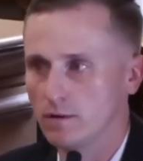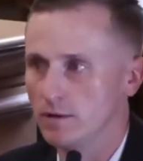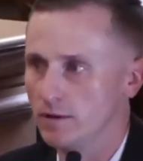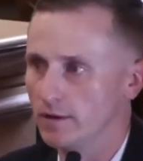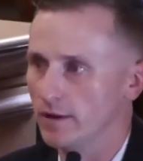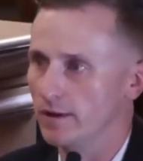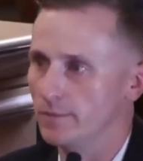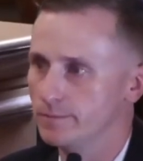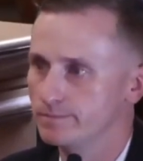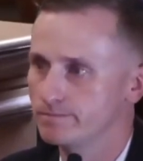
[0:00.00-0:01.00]
he
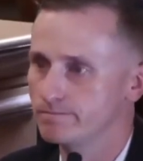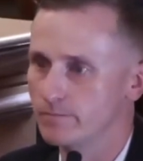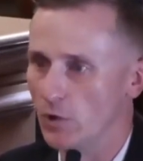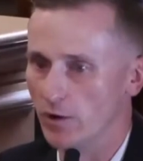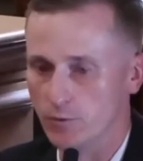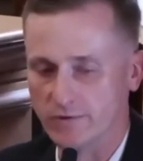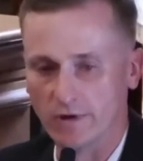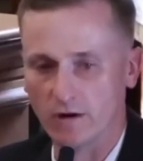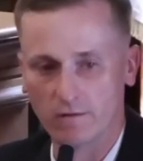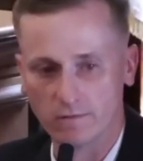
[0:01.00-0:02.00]
was
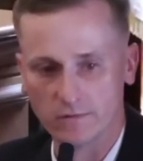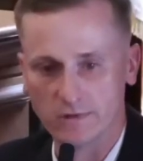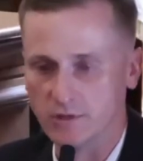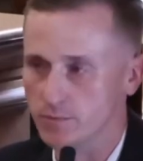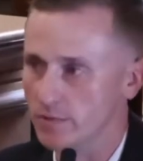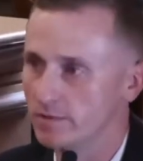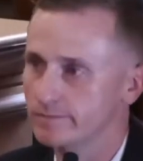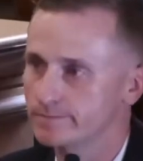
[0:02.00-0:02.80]
there to teach me.